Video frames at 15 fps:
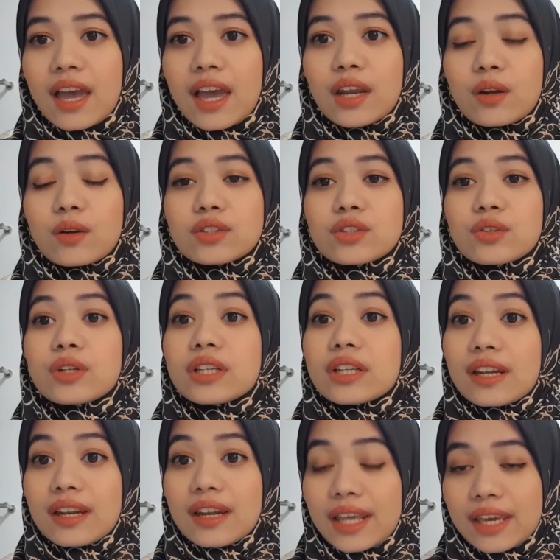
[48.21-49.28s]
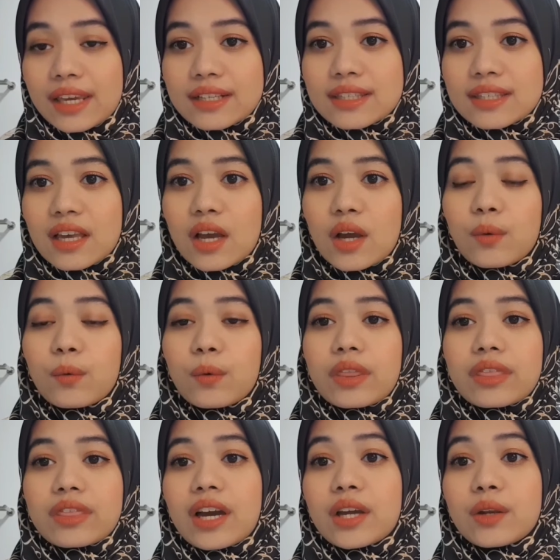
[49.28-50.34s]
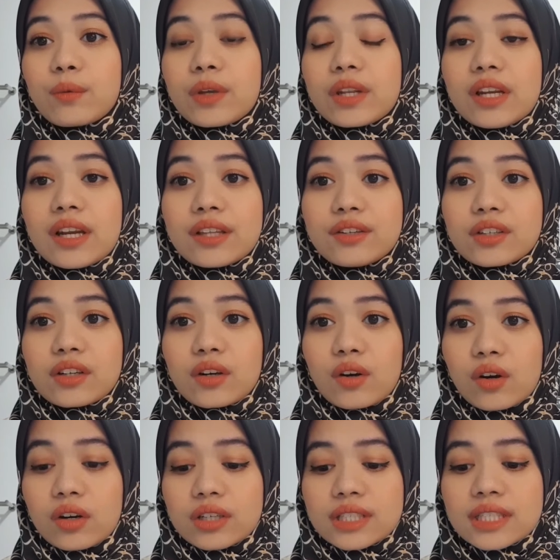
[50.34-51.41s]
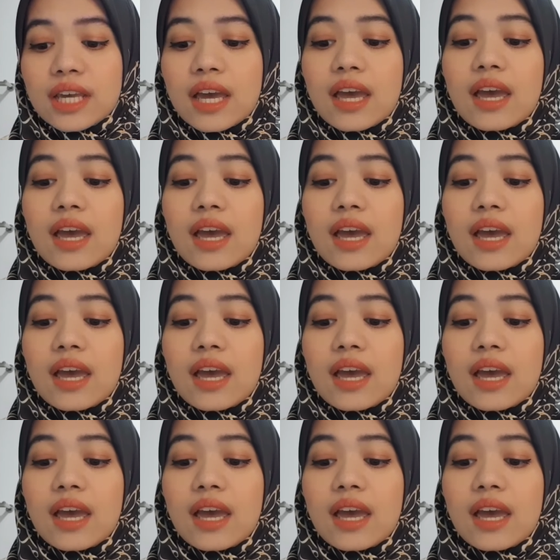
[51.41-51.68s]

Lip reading: and also the legs were tied with electrical cords.